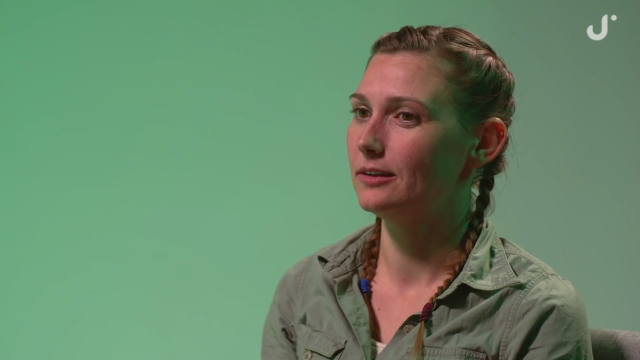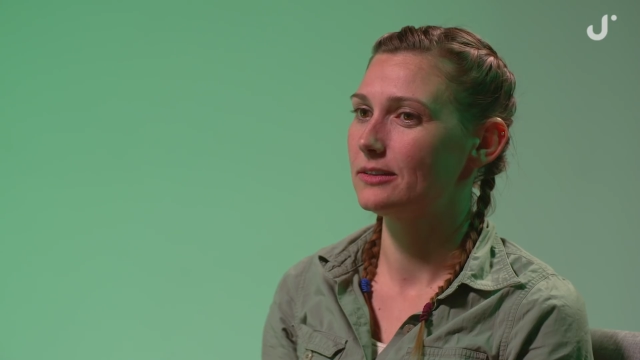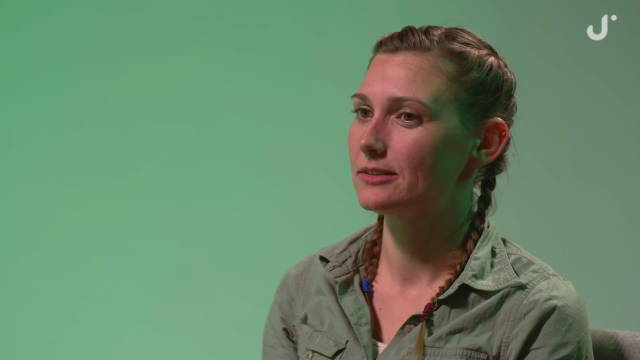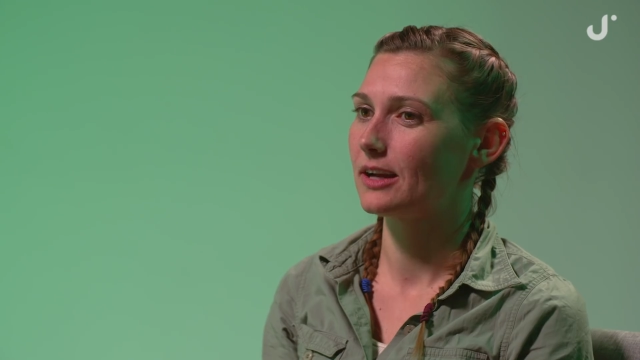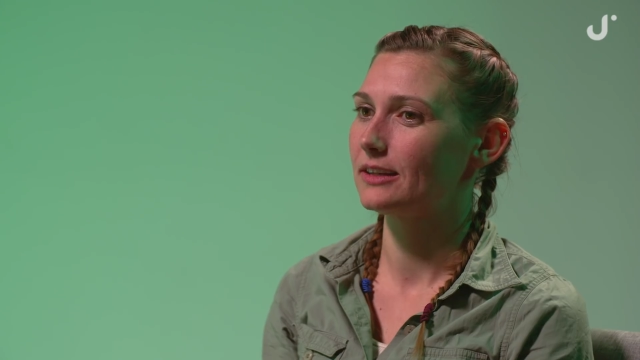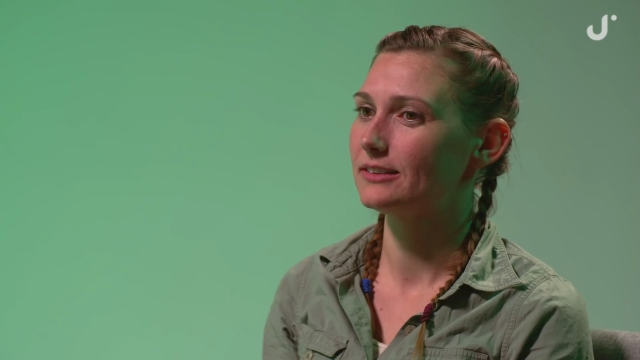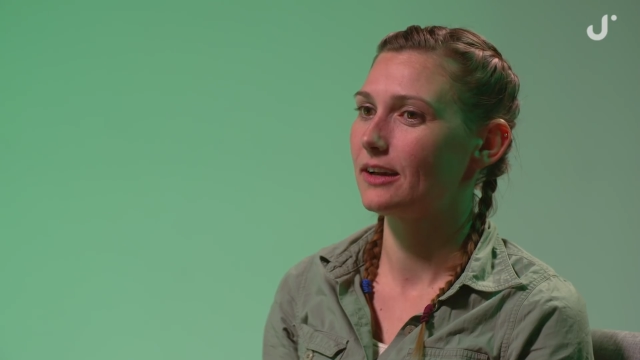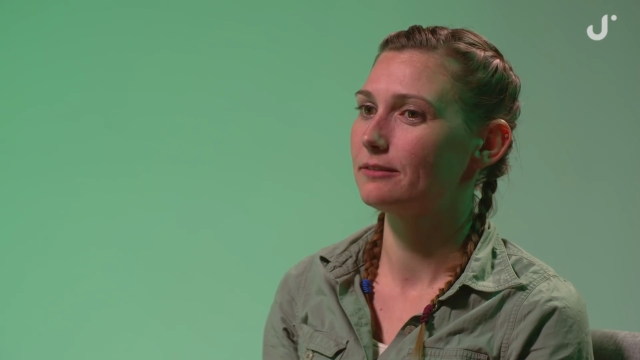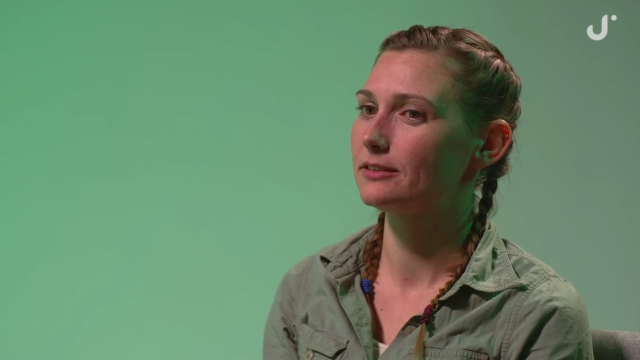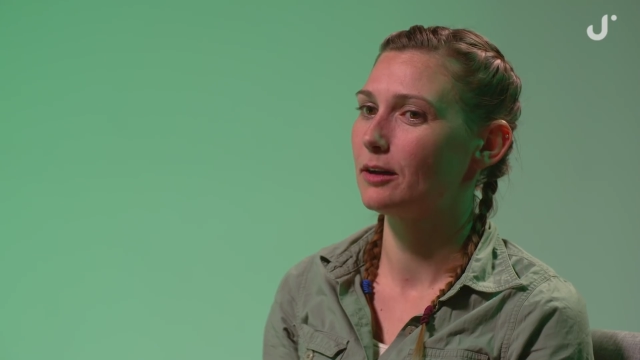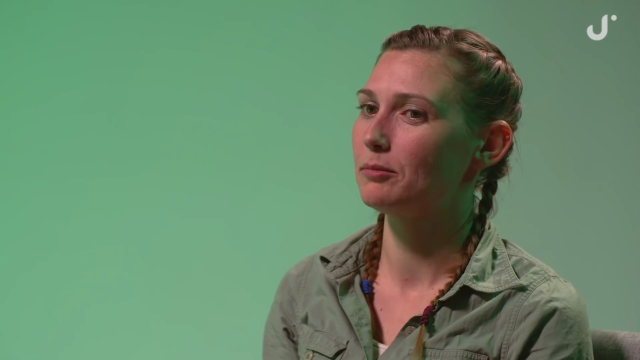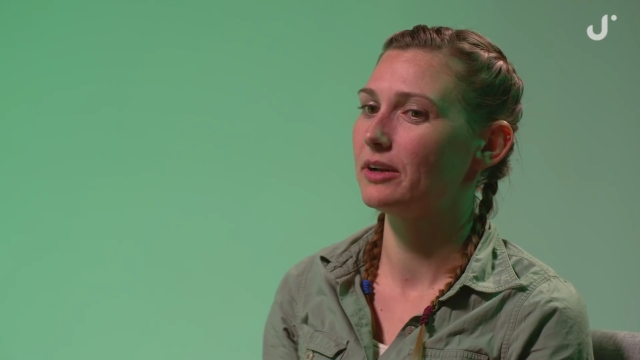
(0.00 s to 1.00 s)
It's nice to have
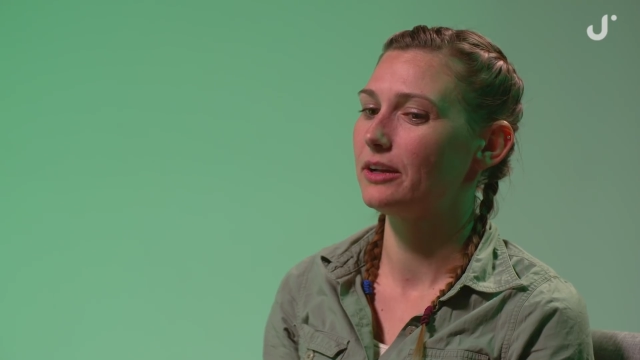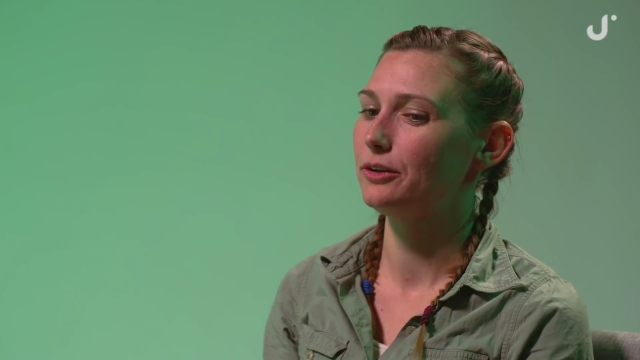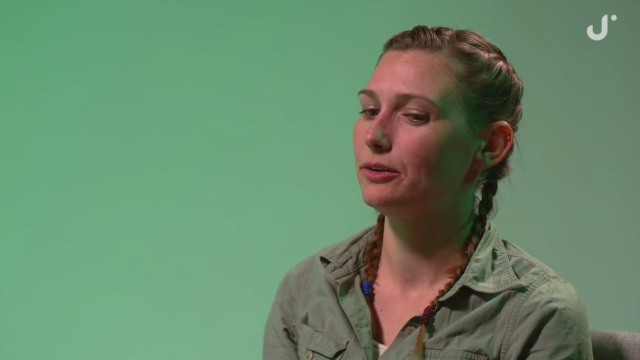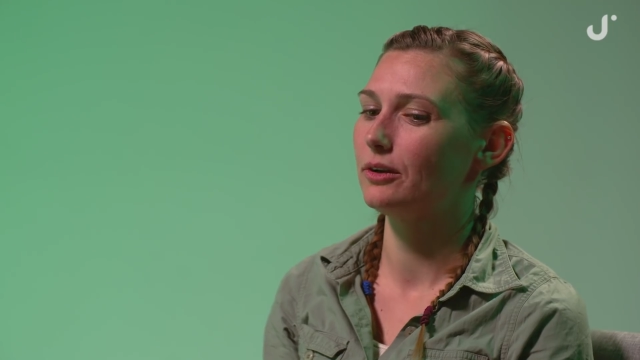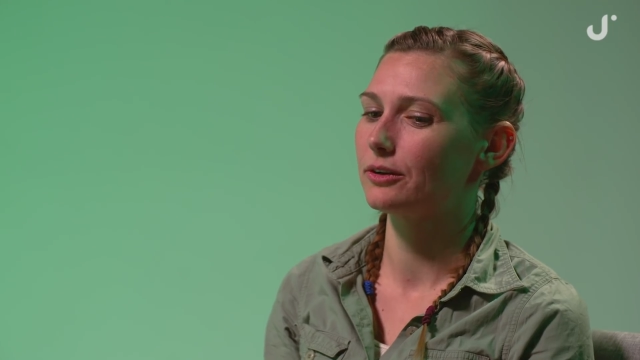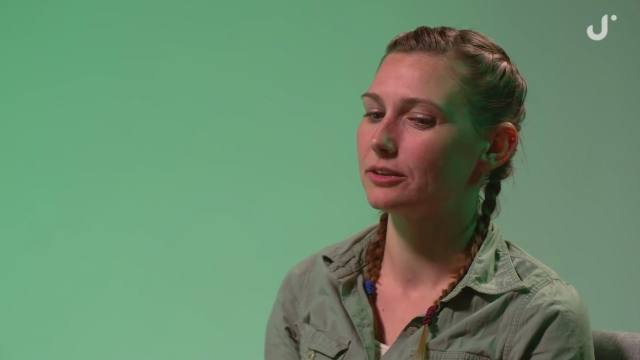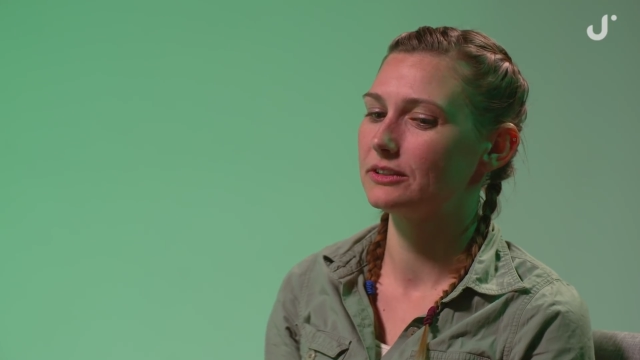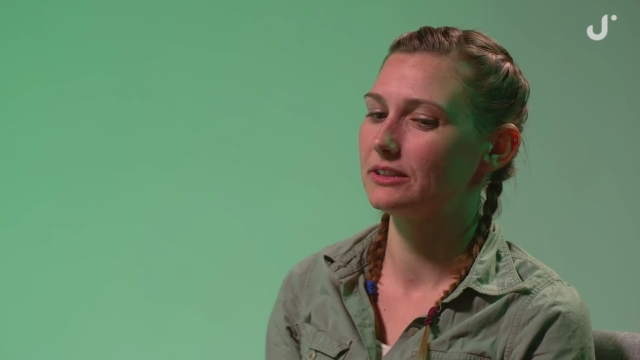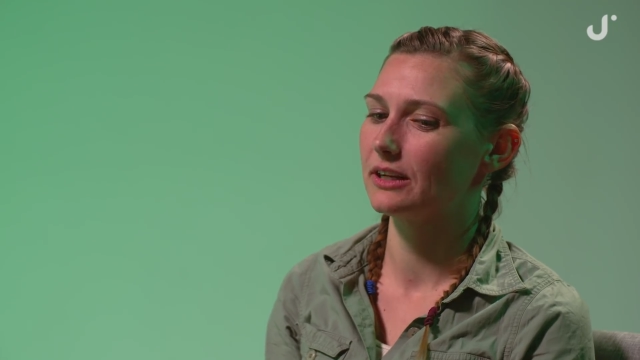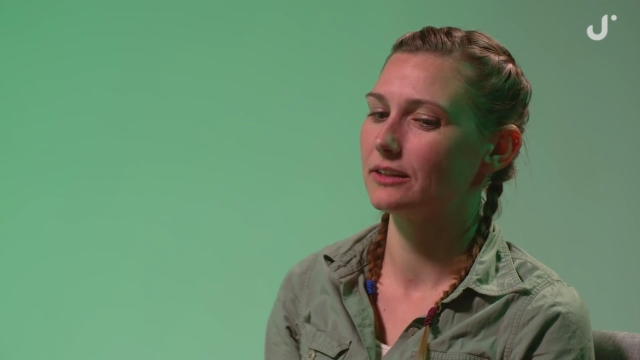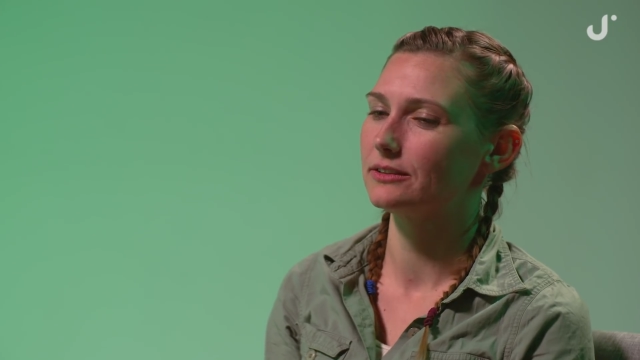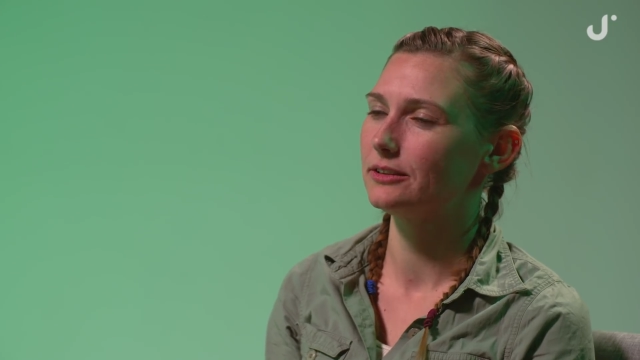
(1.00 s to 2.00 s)
somebody who
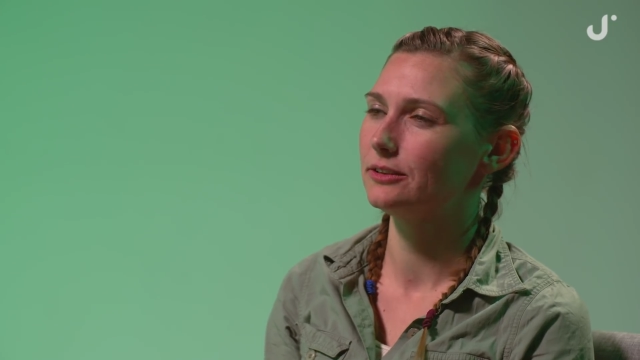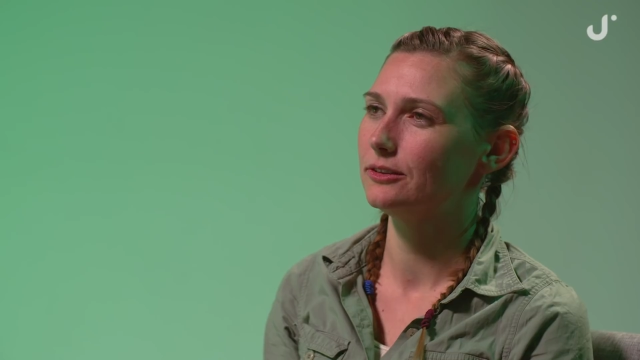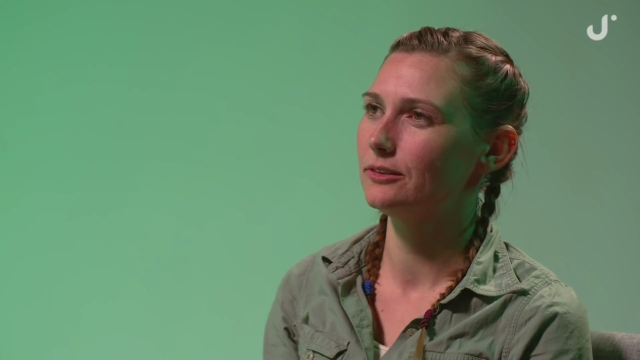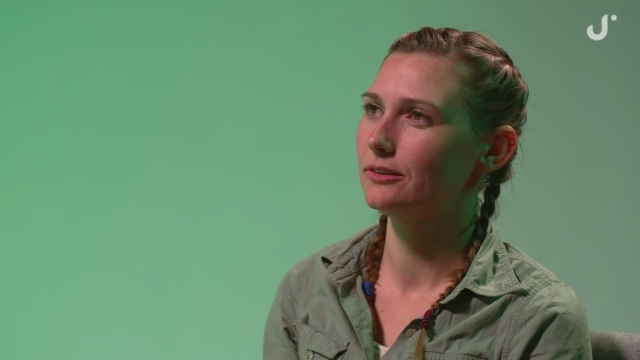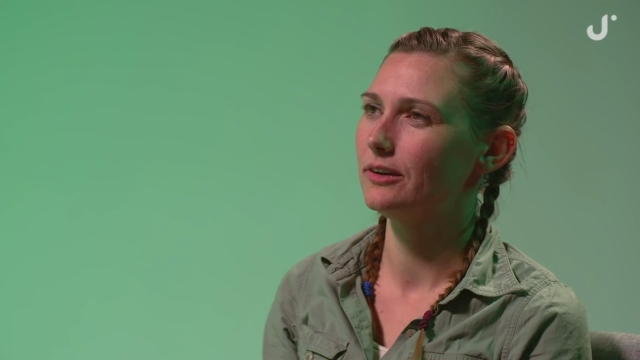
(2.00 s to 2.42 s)
understands you.